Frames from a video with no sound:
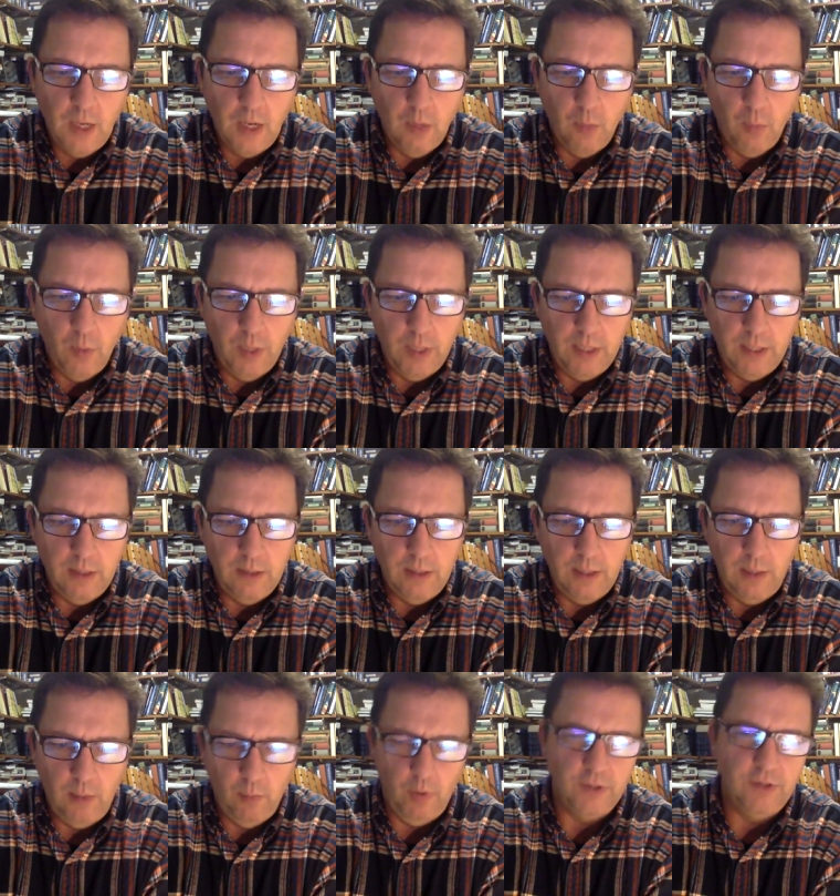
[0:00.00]
when
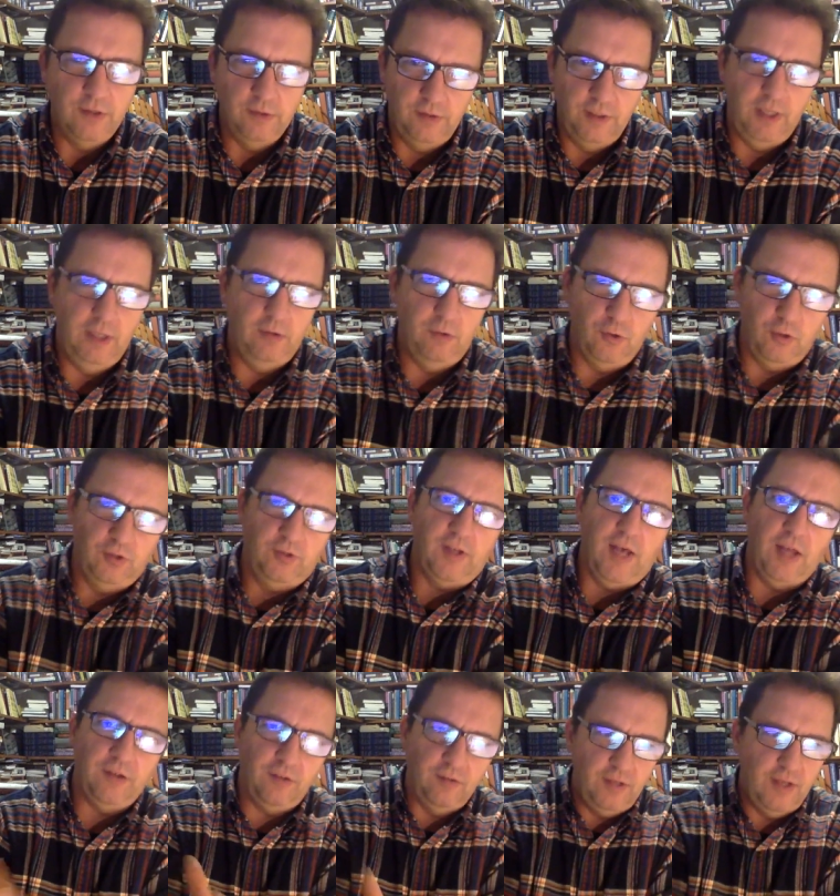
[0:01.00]
he took his
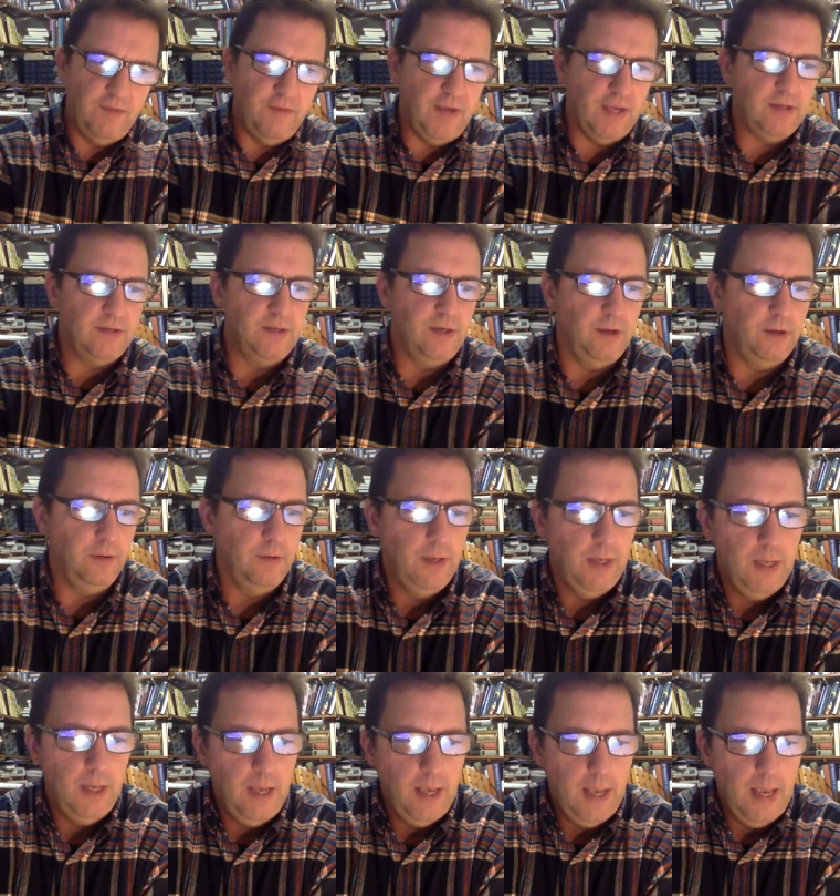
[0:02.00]
class to see Van Til,
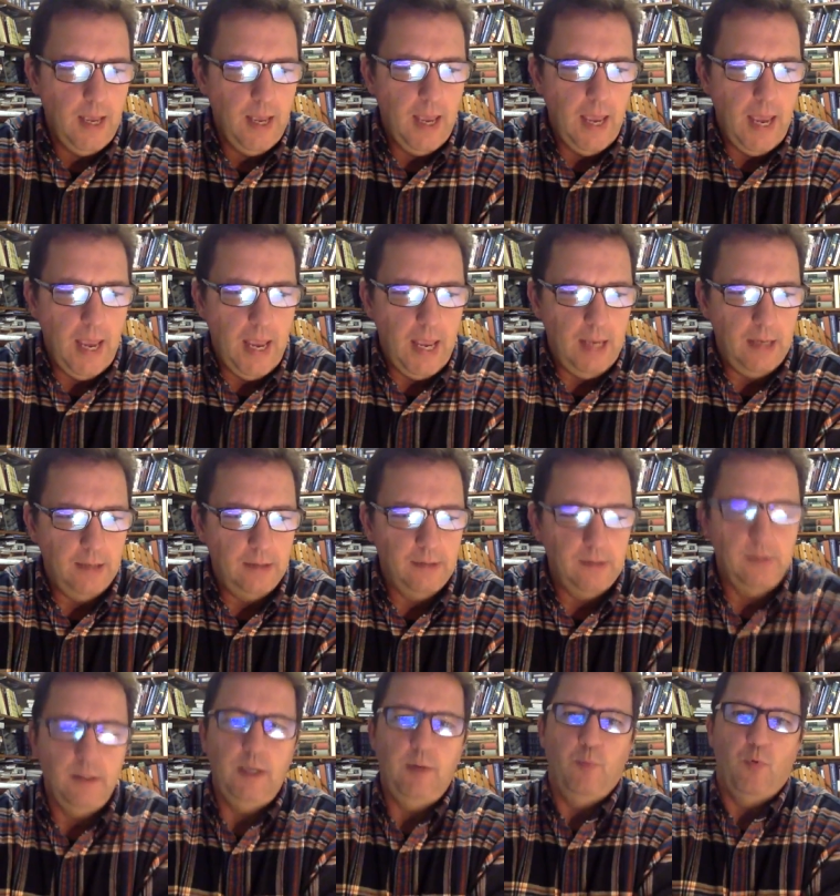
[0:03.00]
and
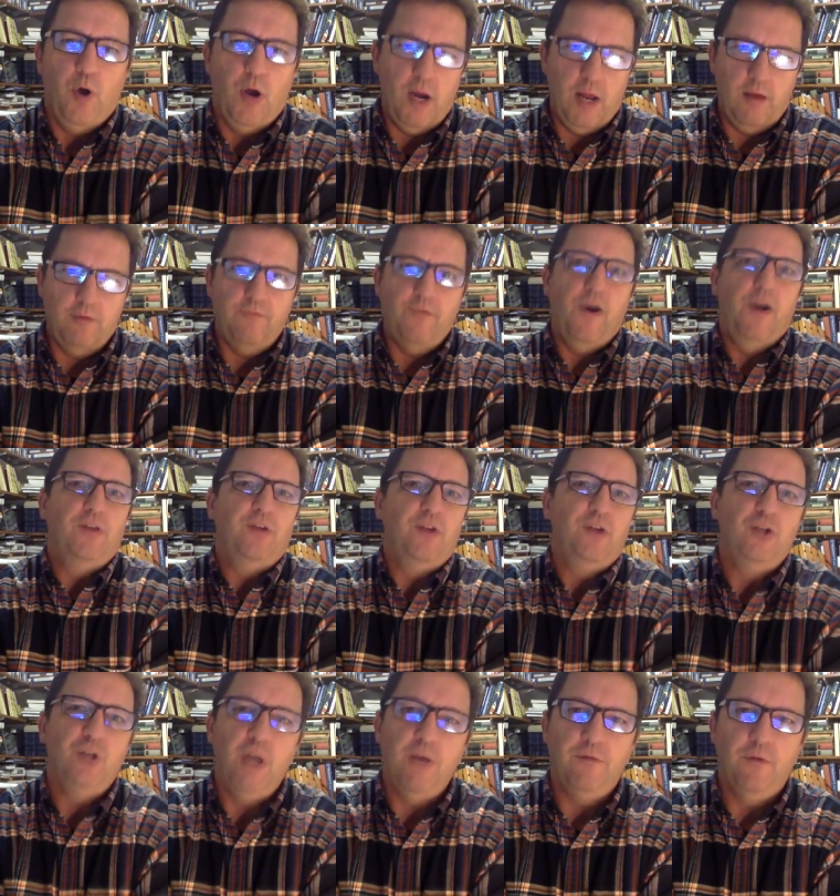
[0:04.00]
he brought up Francis
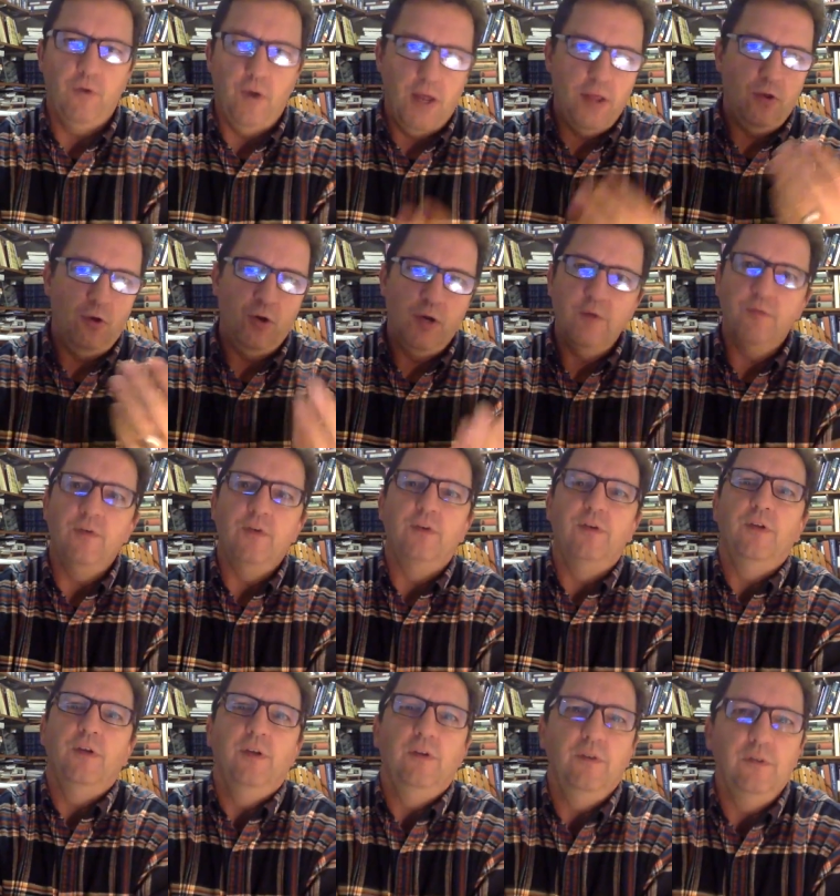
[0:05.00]
Schaeffer and their
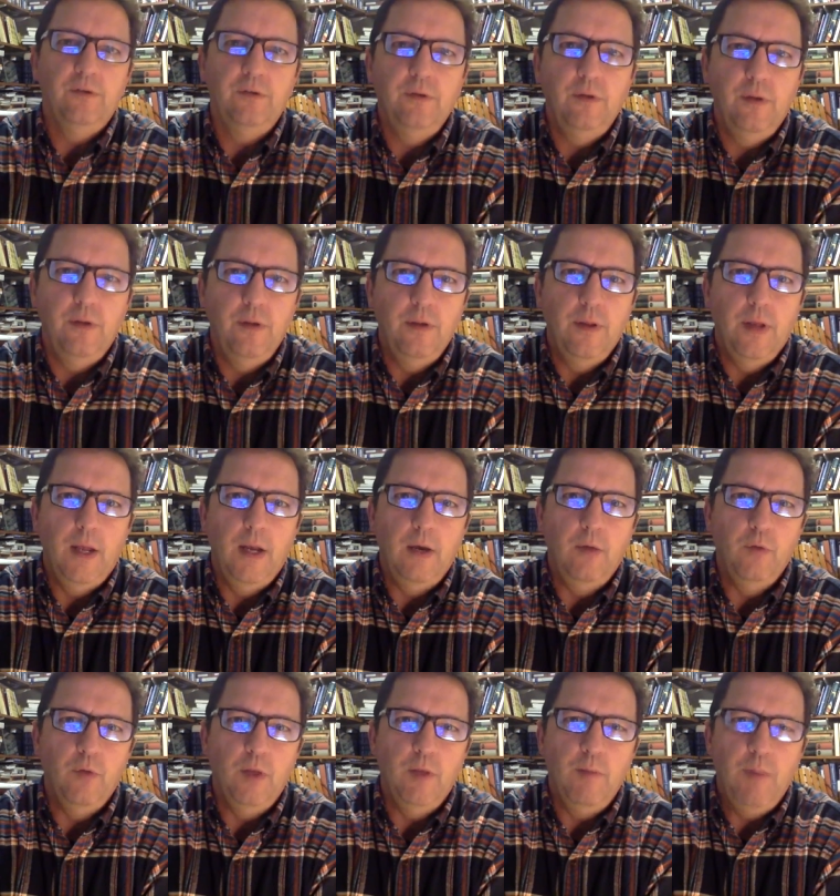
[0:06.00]
differences, that it
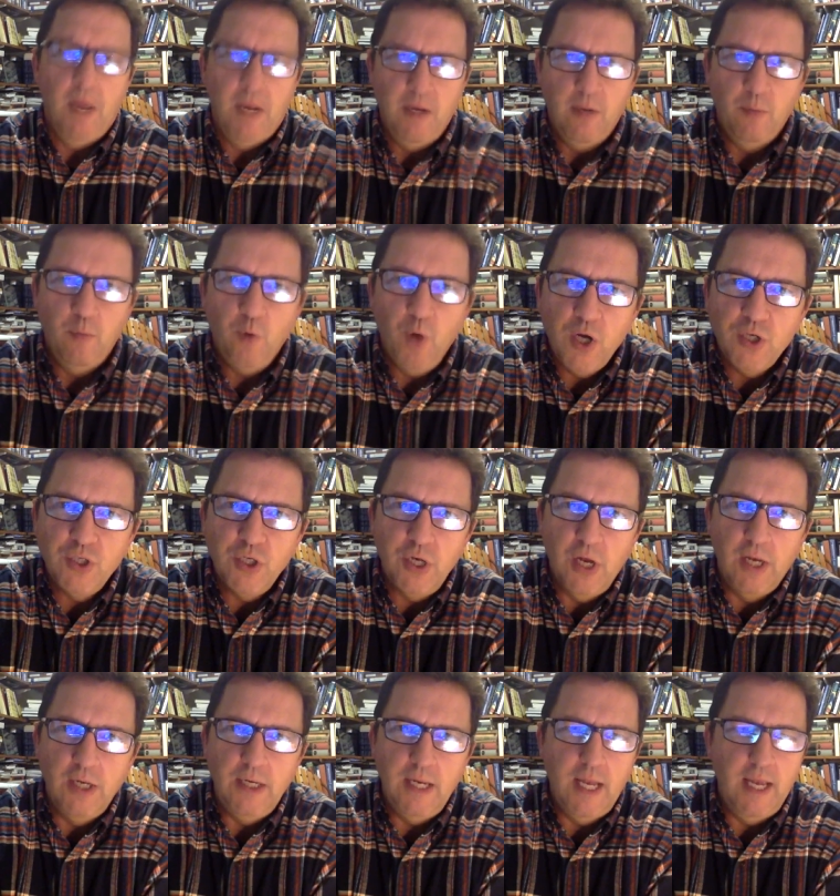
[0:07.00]
really made an impression
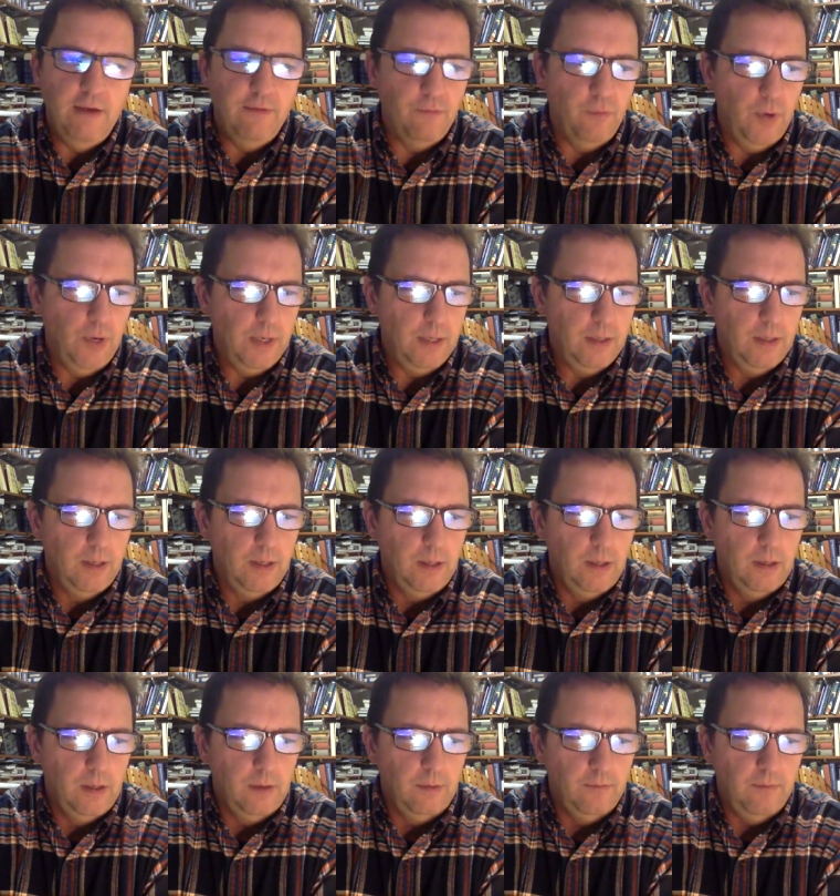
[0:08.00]
on Dave when
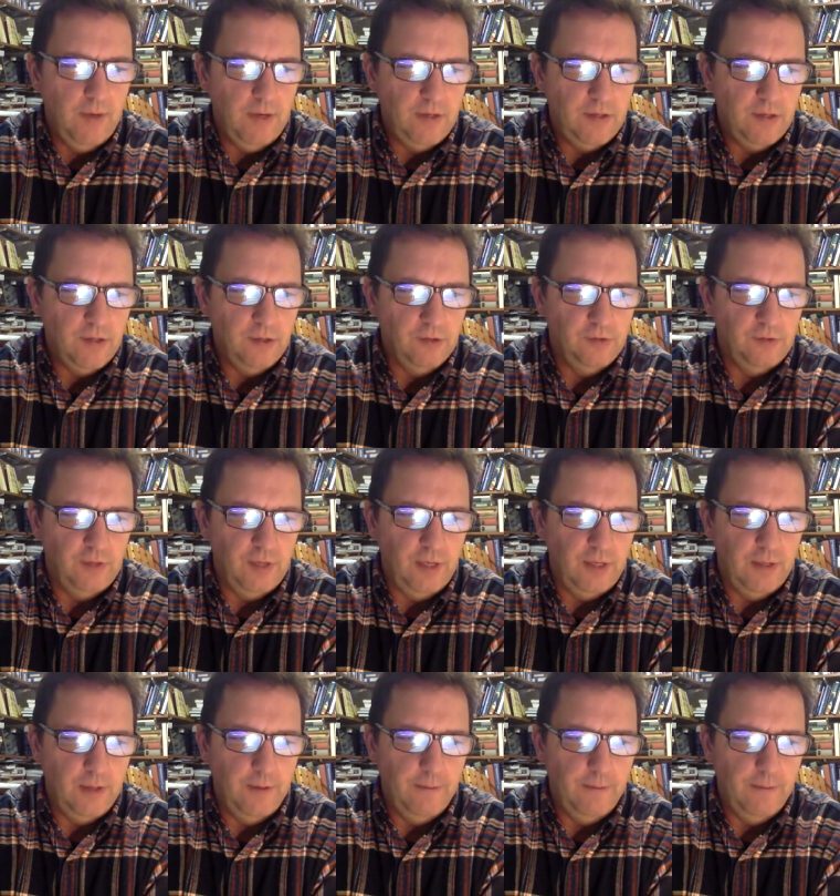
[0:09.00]
Van Til said,